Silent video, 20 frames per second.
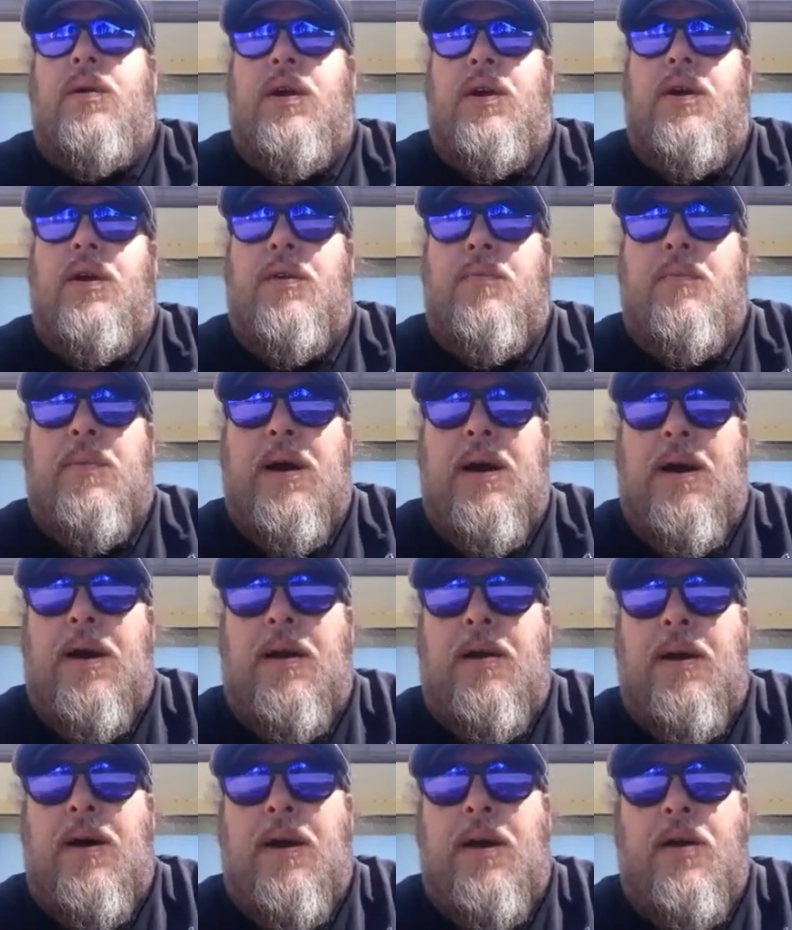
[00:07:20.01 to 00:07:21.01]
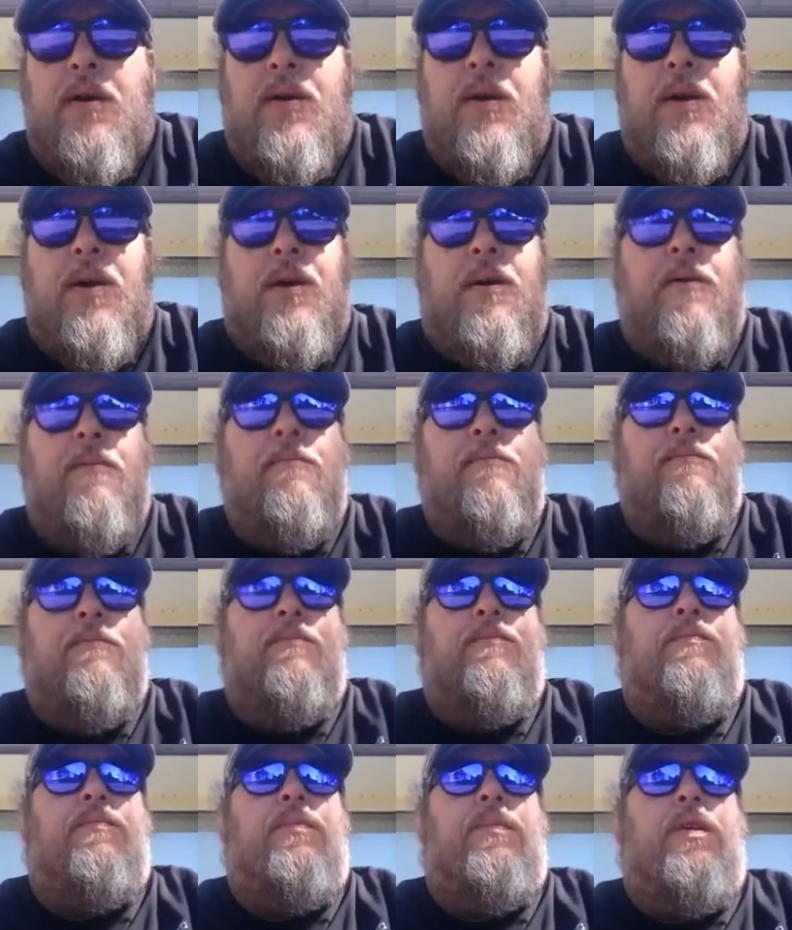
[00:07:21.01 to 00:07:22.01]
Here in my area,
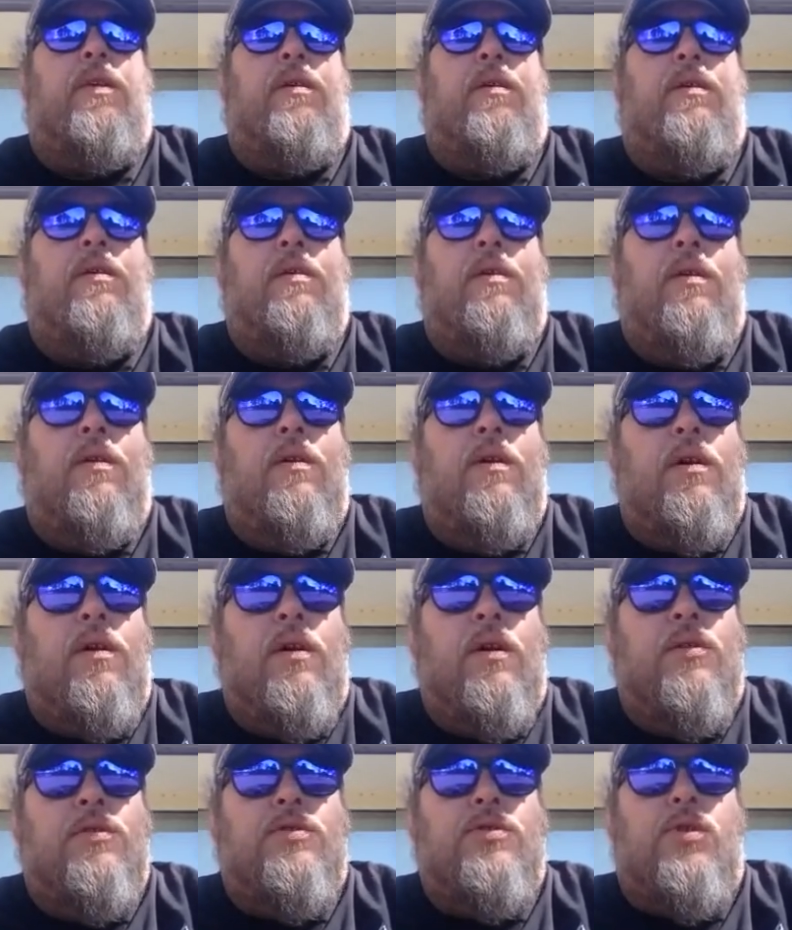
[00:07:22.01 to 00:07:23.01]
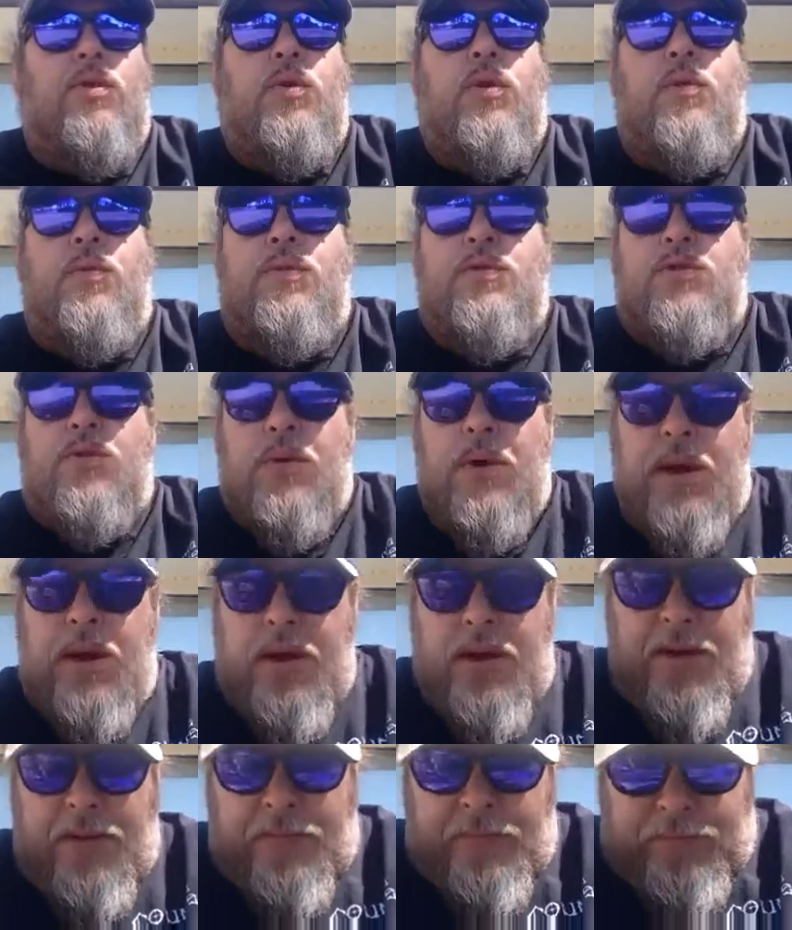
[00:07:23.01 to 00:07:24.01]
a story was
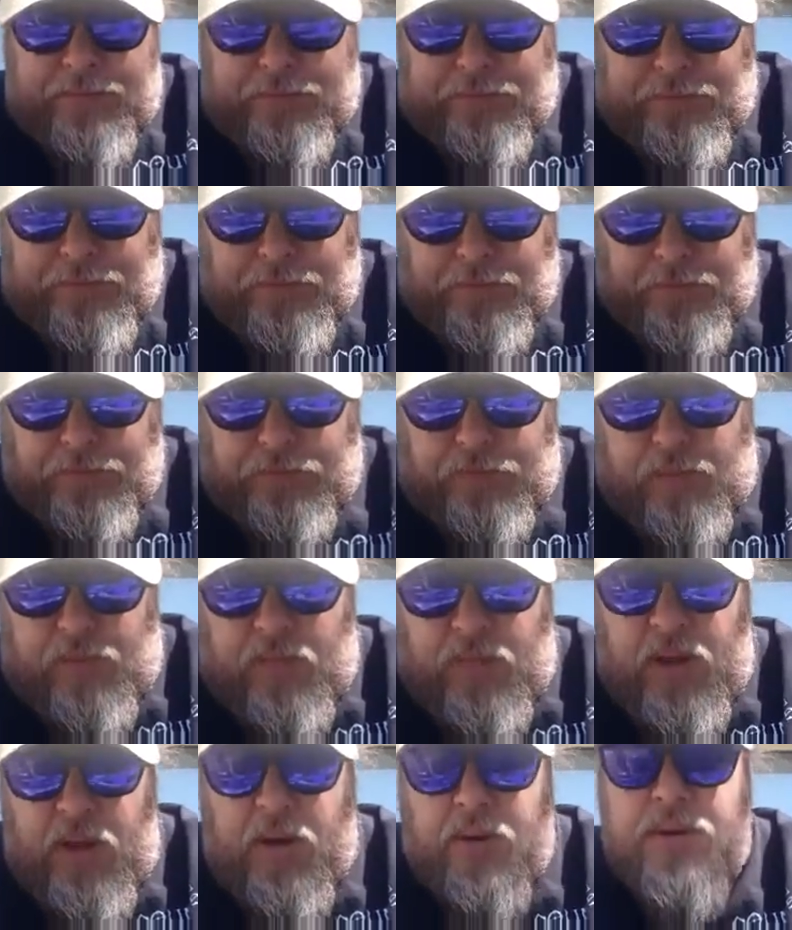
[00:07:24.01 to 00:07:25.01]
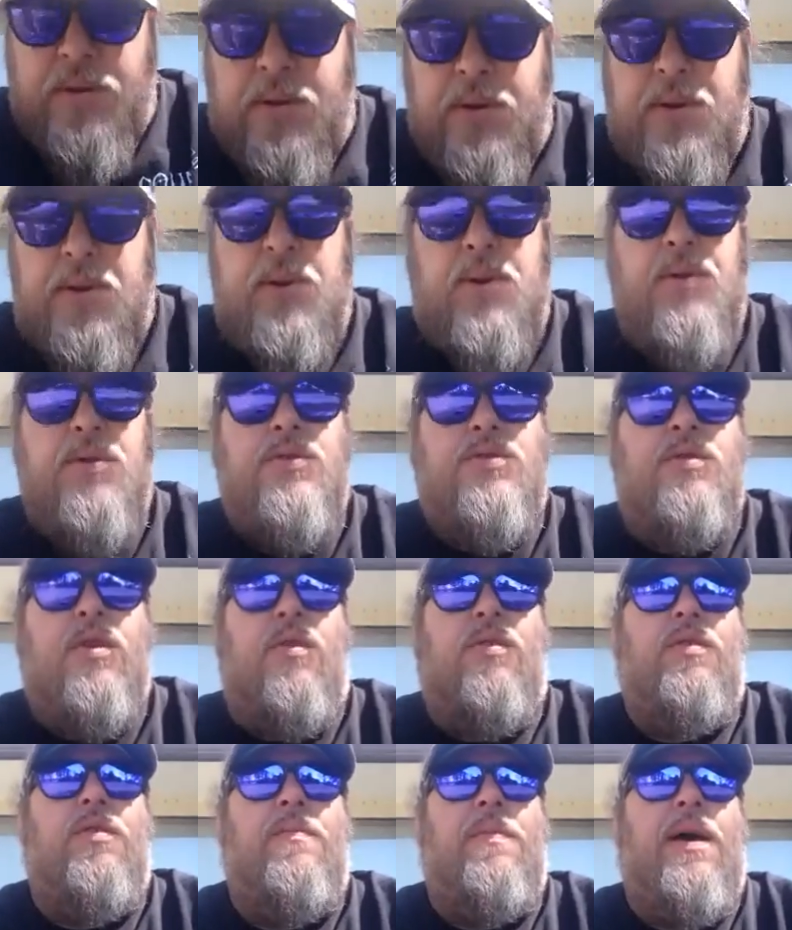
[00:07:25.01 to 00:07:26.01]
ran on the news
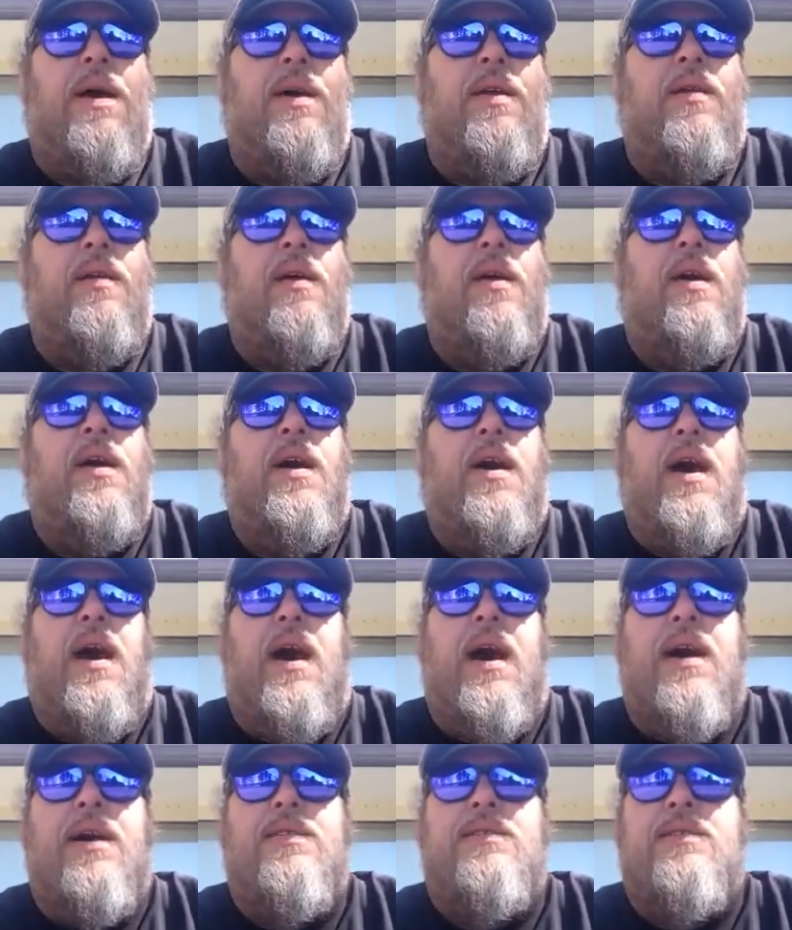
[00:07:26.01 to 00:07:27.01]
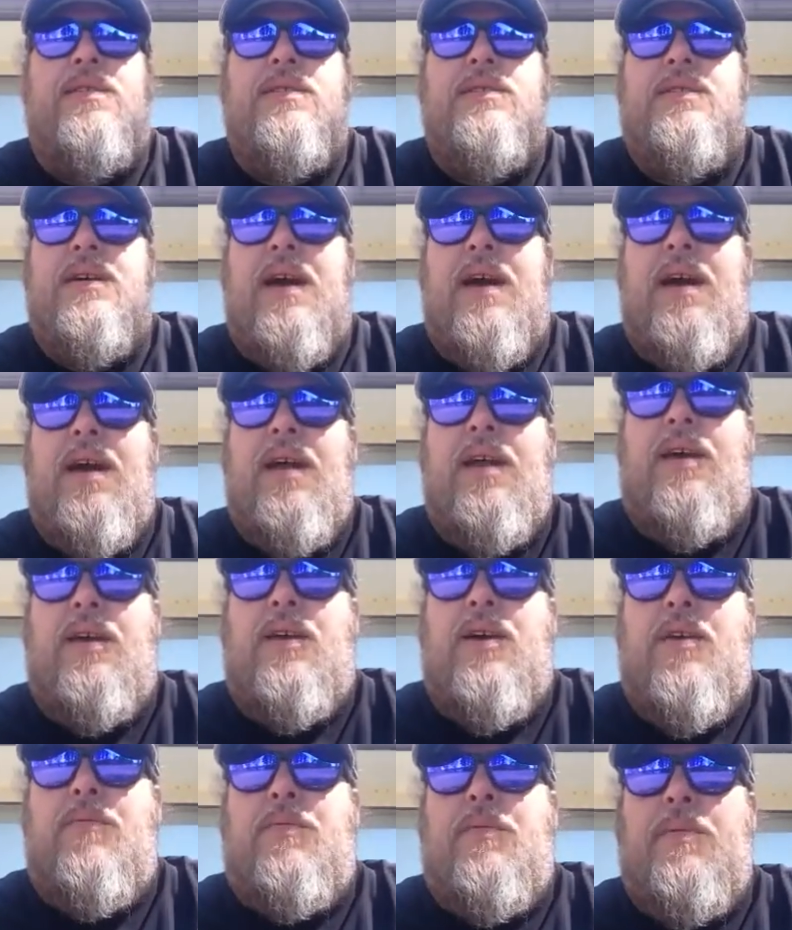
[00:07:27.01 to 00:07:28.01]
talking about ISIS had a
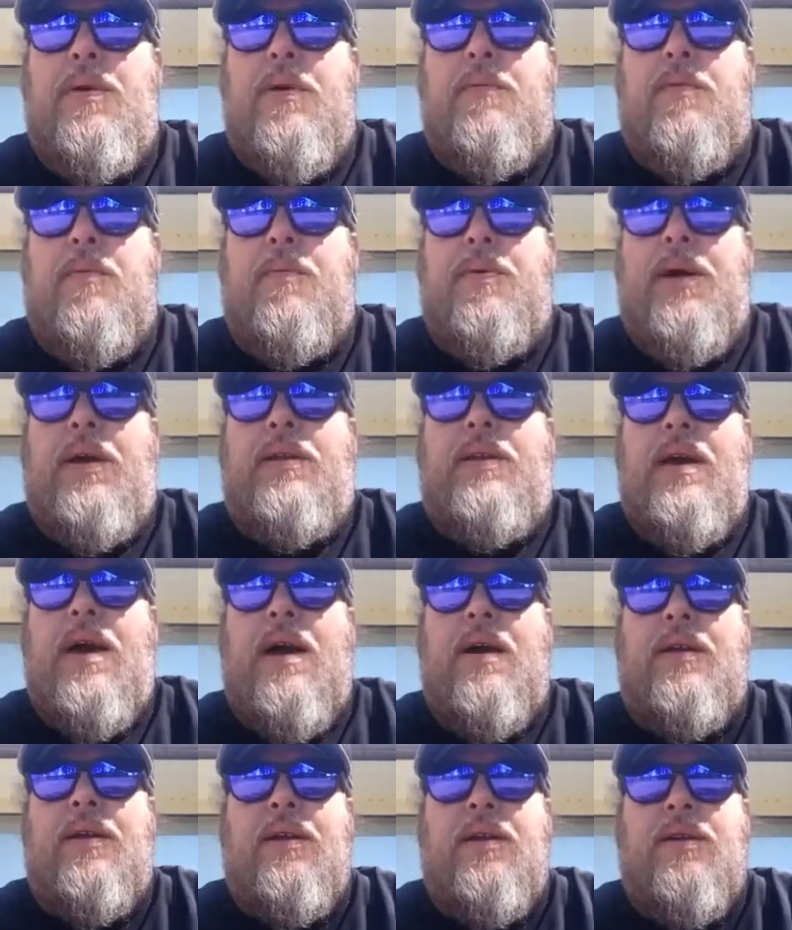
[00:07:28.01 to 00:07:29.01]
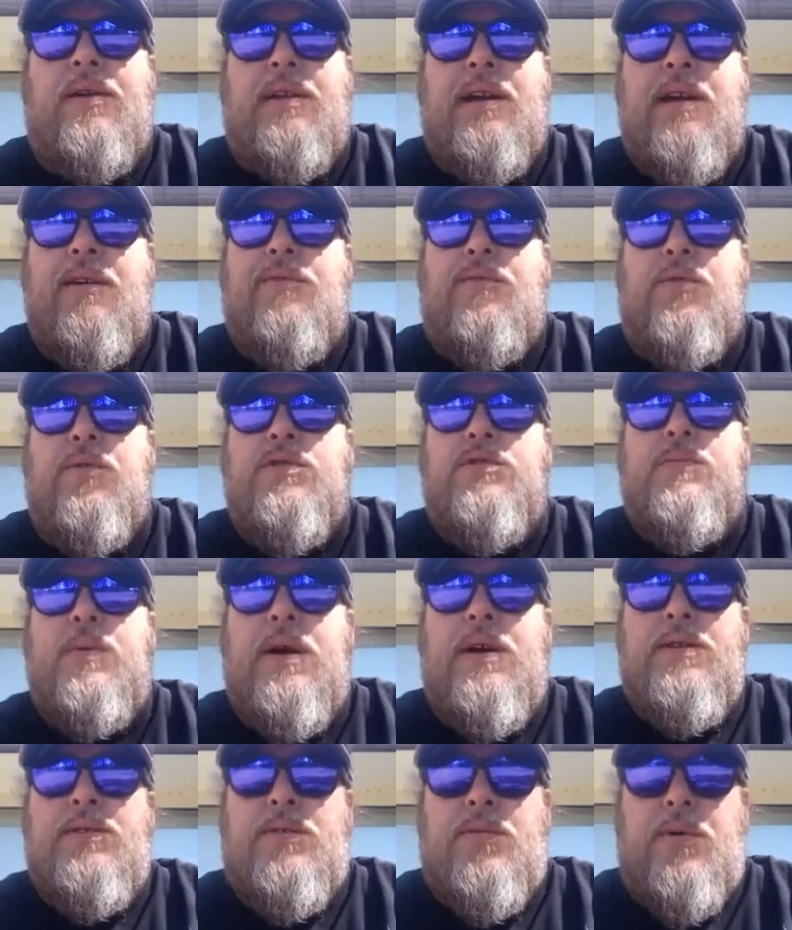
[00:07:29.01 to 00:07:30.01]
couple people picked out here at the Air Force
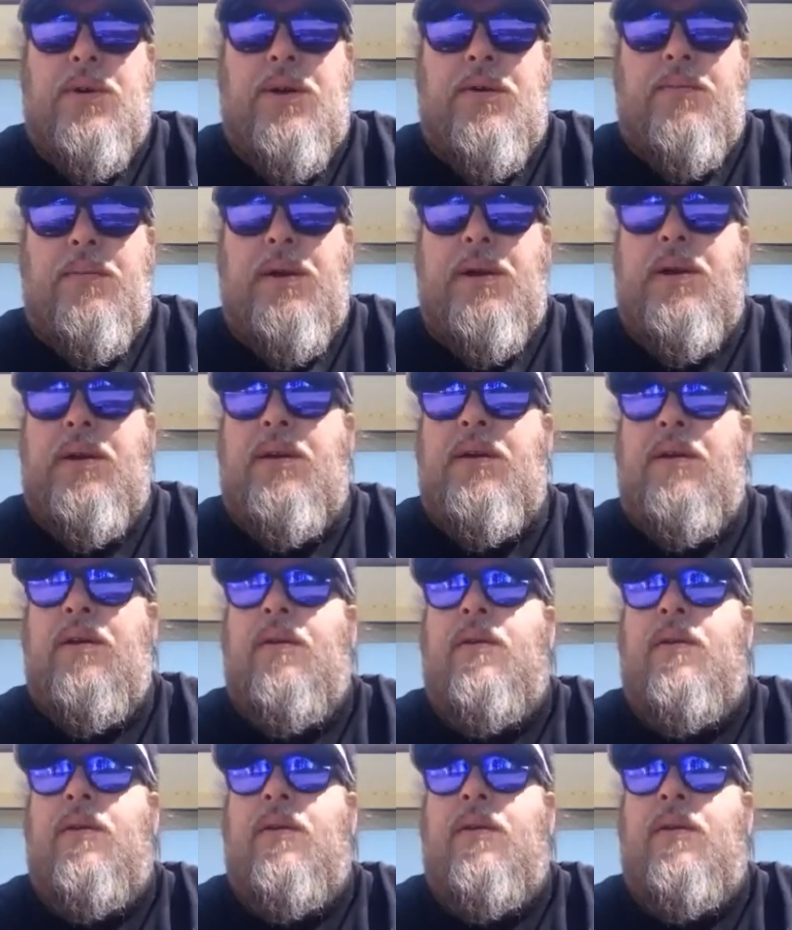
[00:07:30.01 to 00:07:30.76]
Base around me.